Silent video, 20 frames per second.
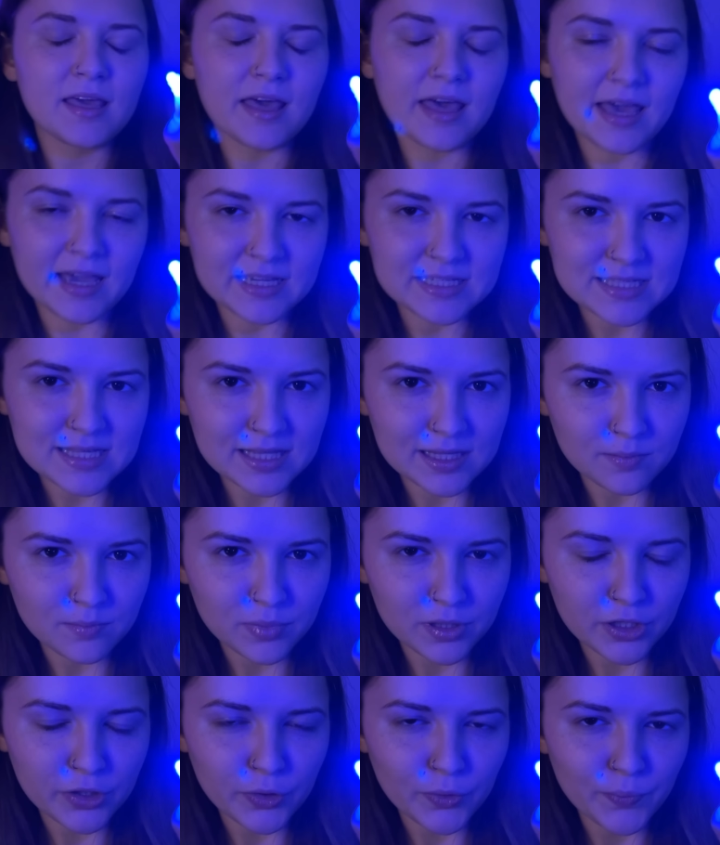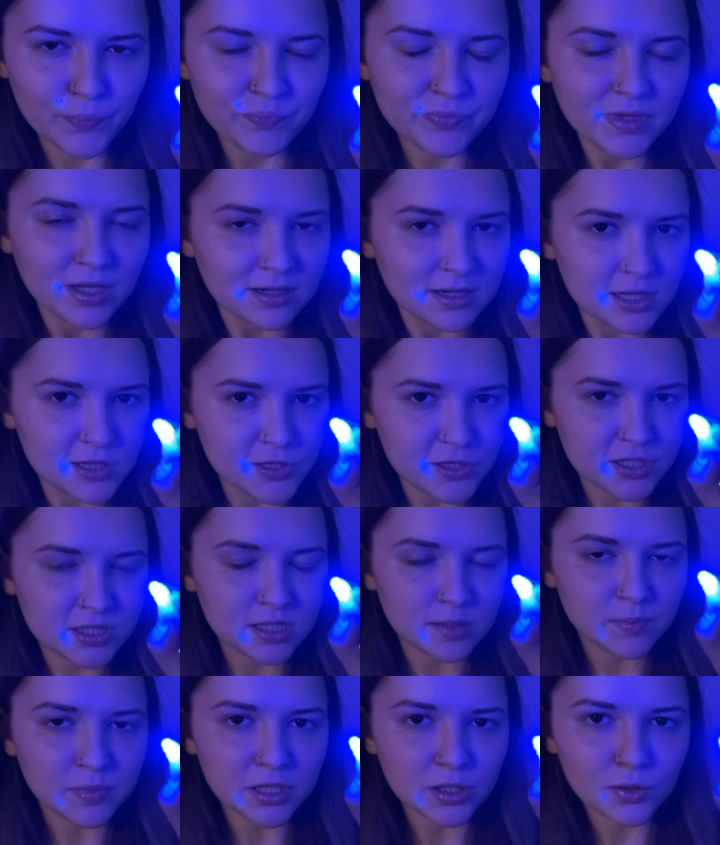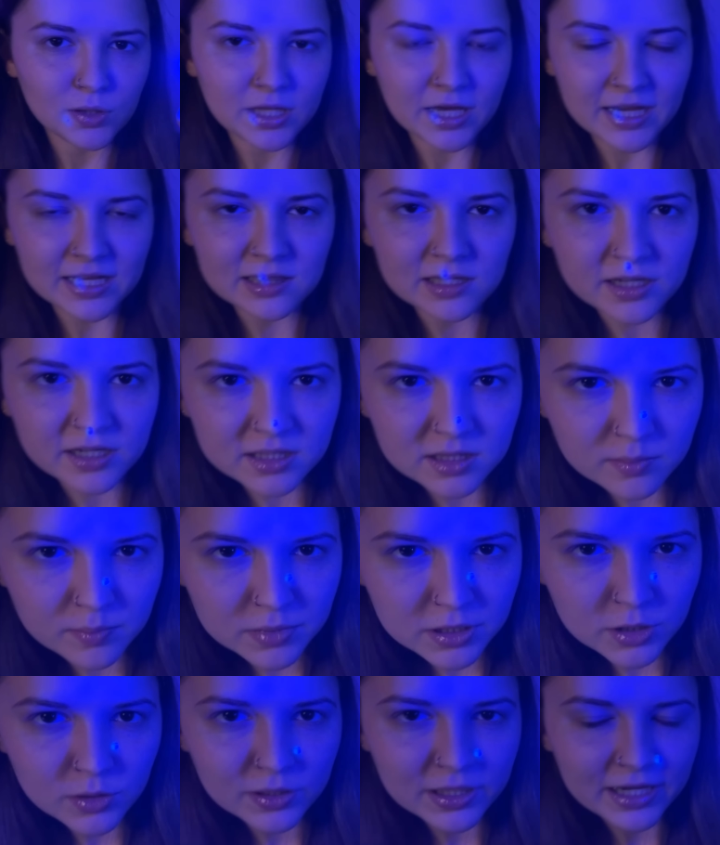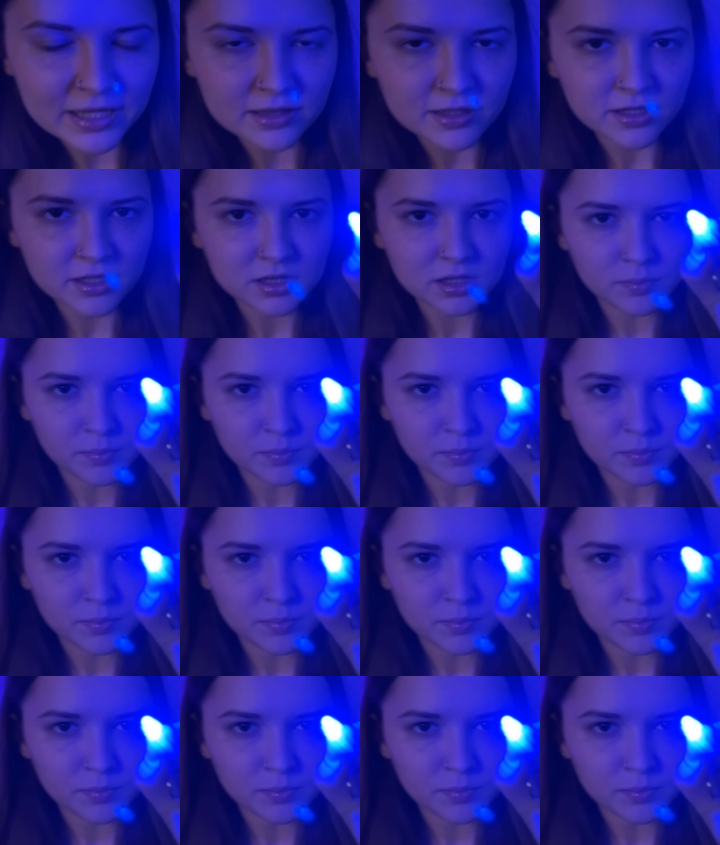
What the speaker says: Excellent, blue. Now look at the blue light. Look at the blue light. Look at the